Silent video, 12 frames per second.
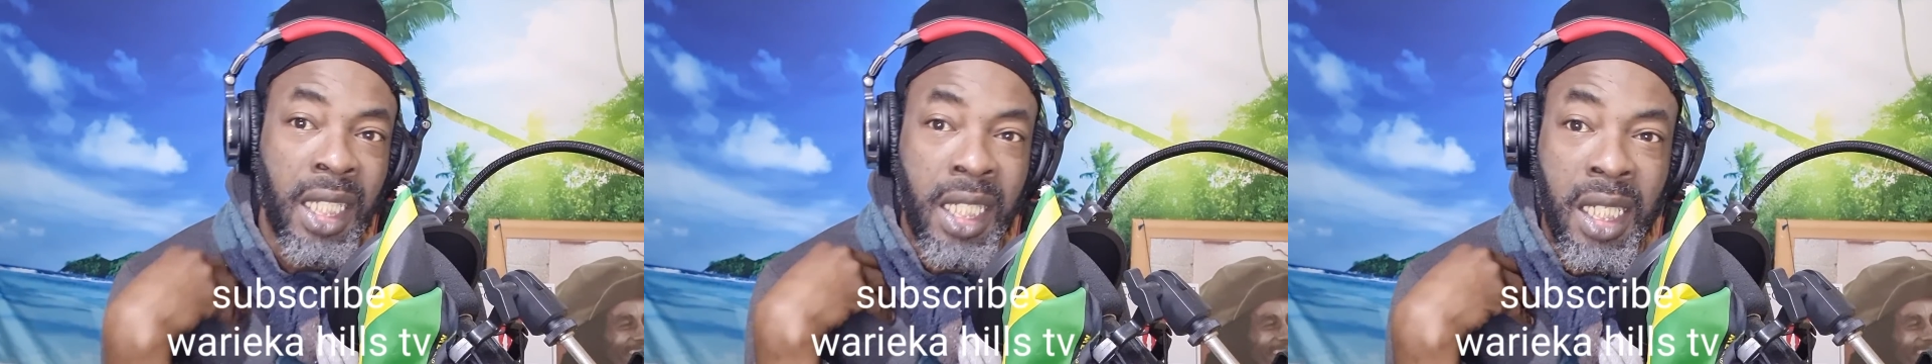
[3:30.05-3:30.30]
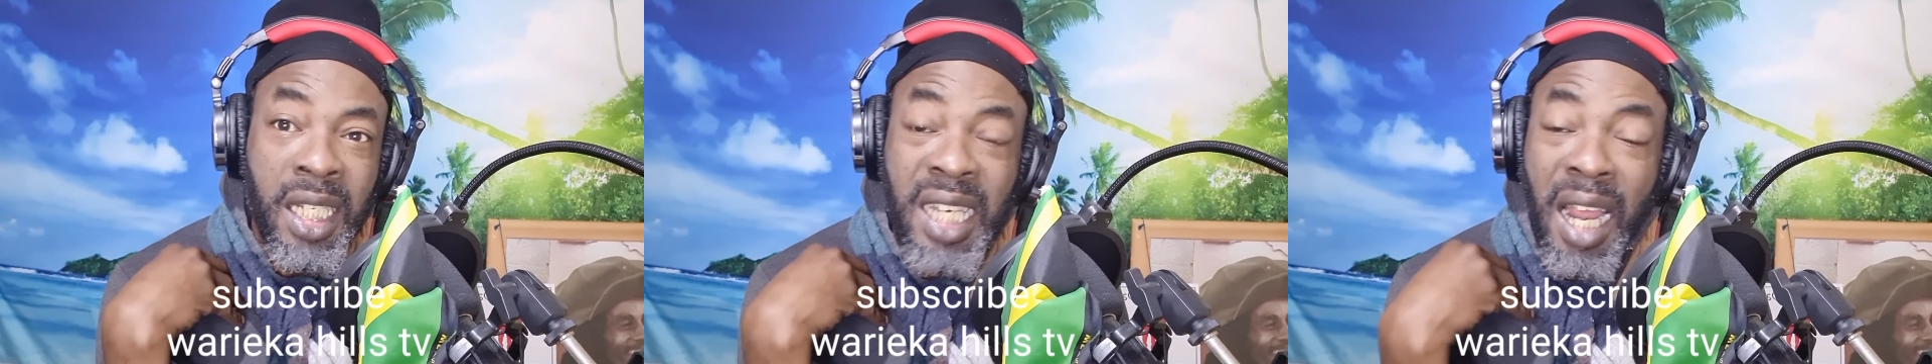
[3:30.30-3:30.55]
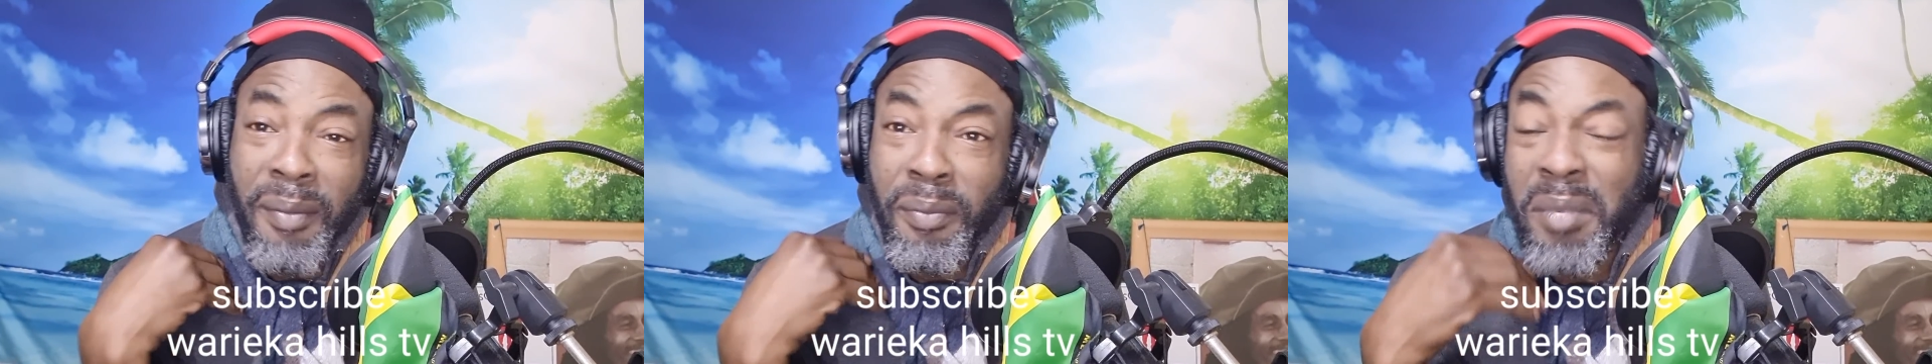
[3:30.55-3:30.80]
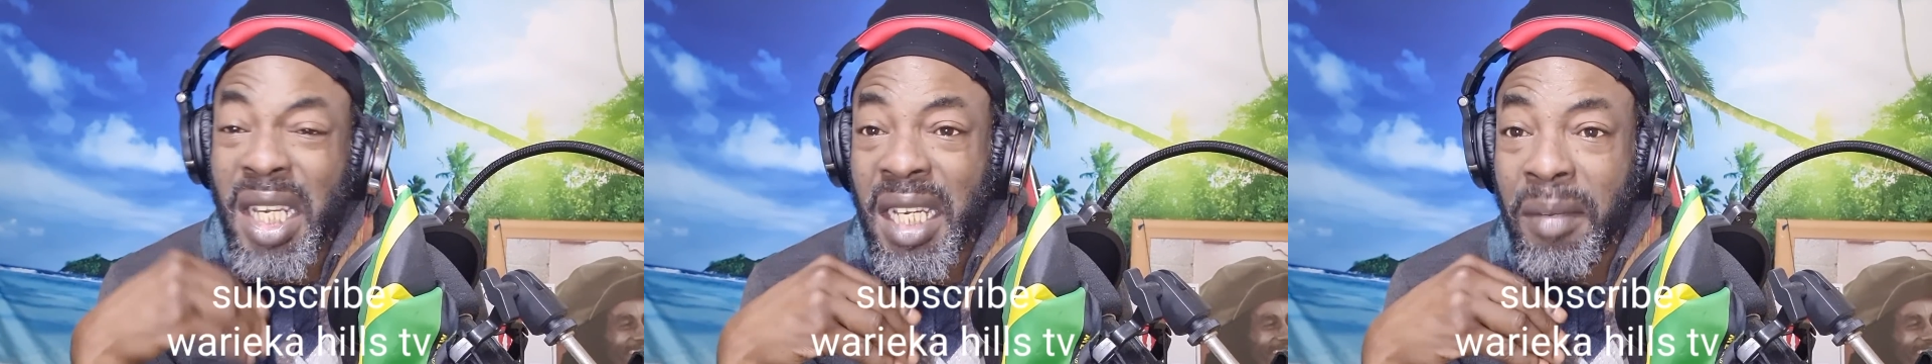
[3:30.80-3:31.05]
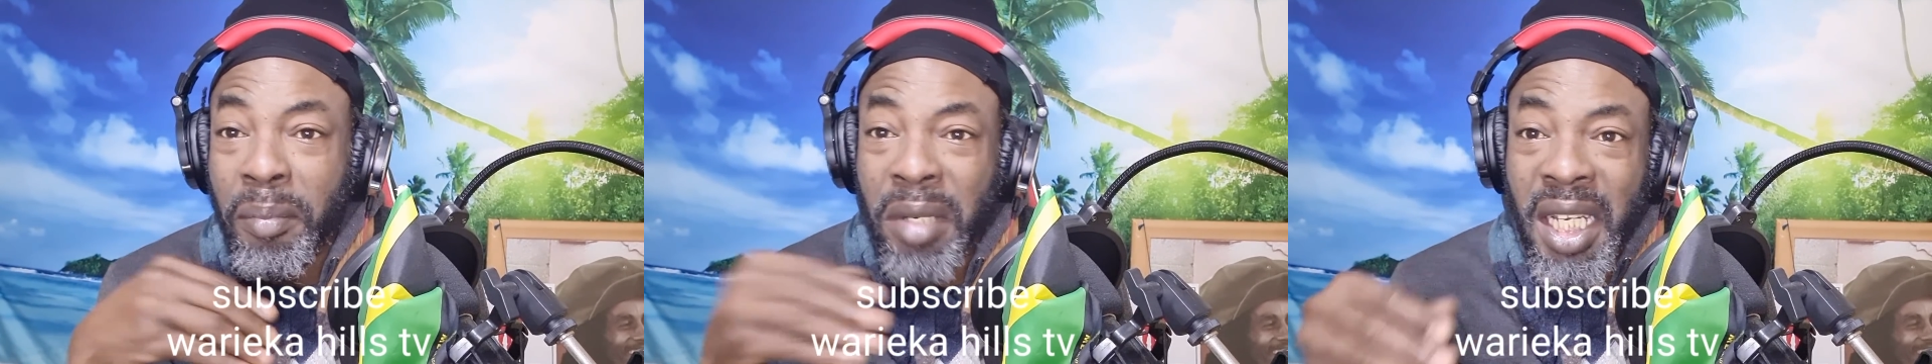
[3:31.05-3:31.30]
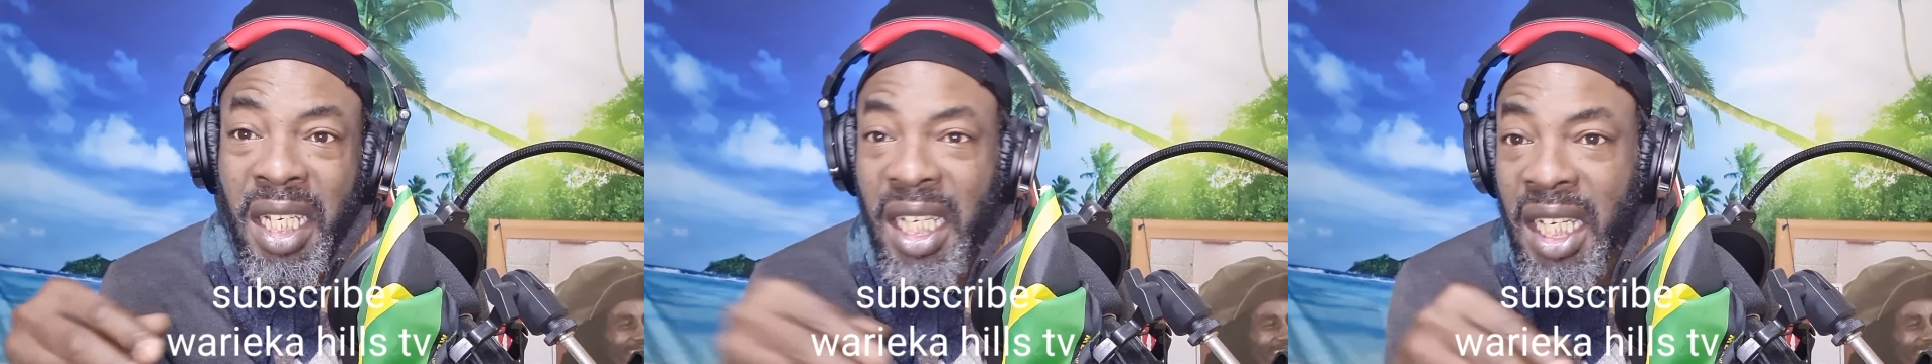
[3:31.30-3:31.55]
this is not me
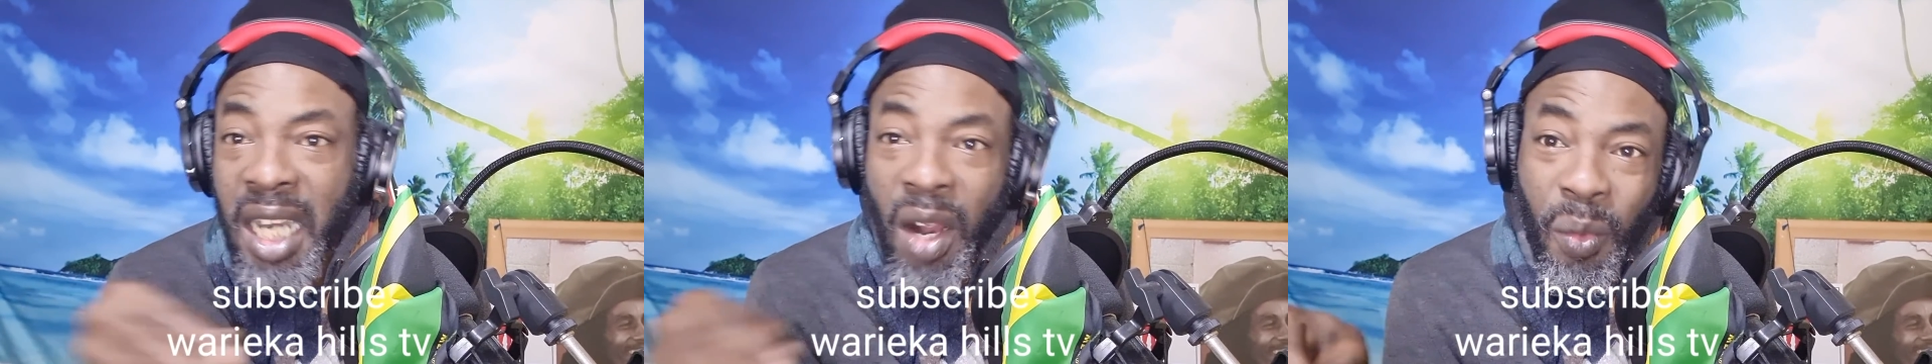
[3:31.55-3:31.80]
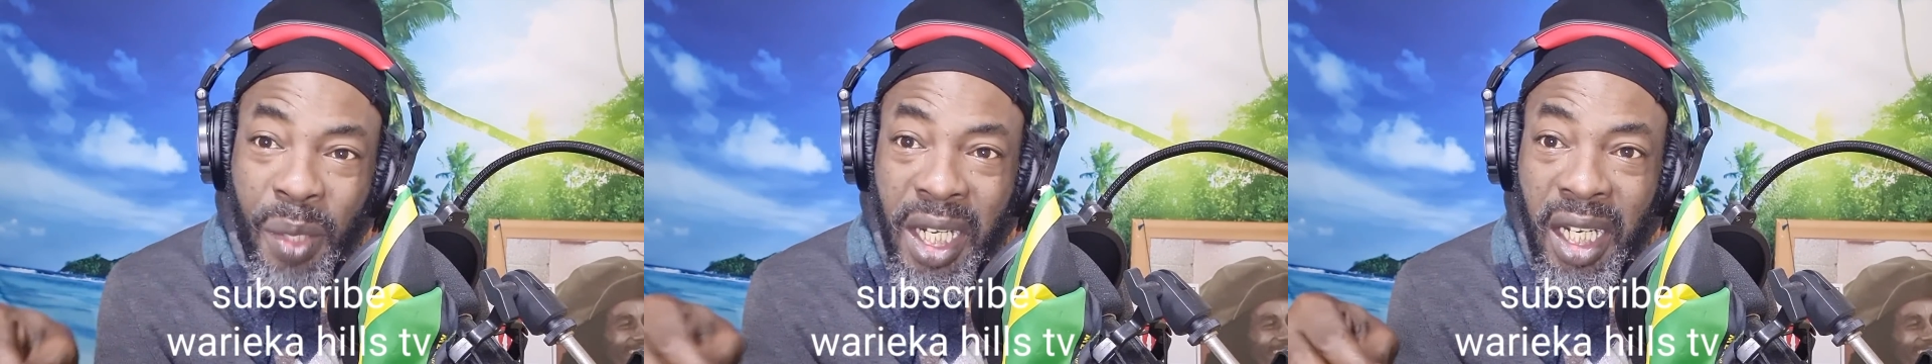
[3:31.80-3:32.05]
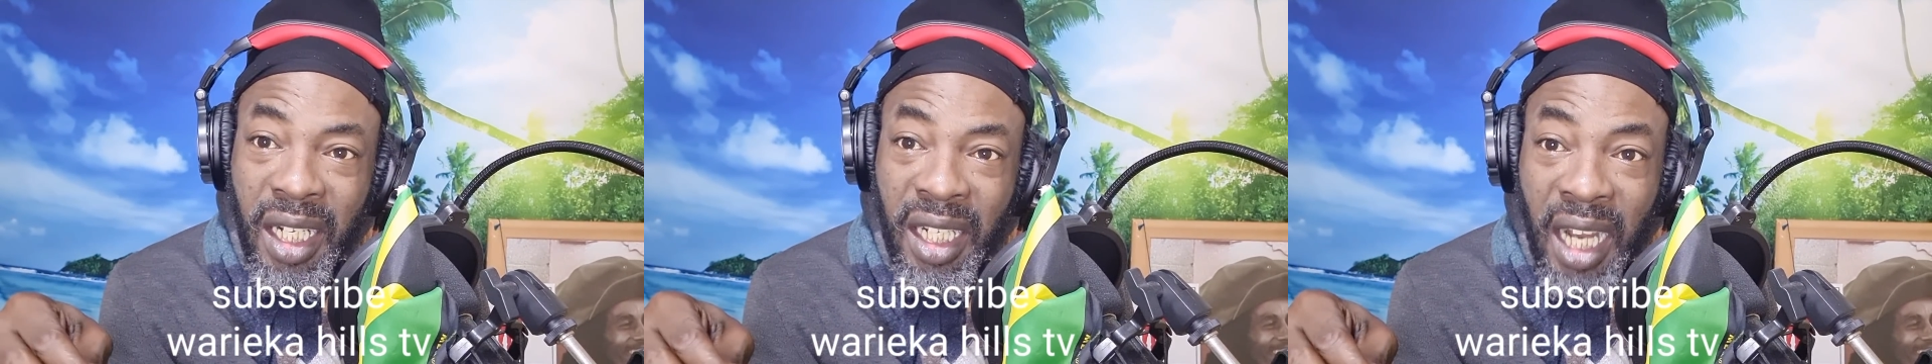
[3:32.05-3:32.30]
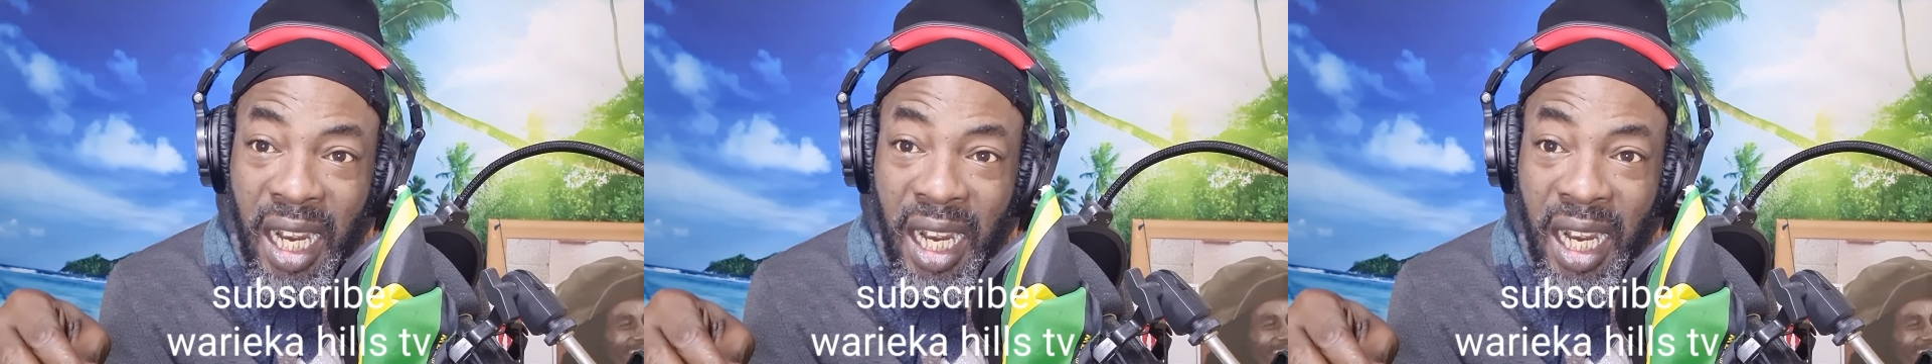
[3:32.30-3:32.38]
being either way.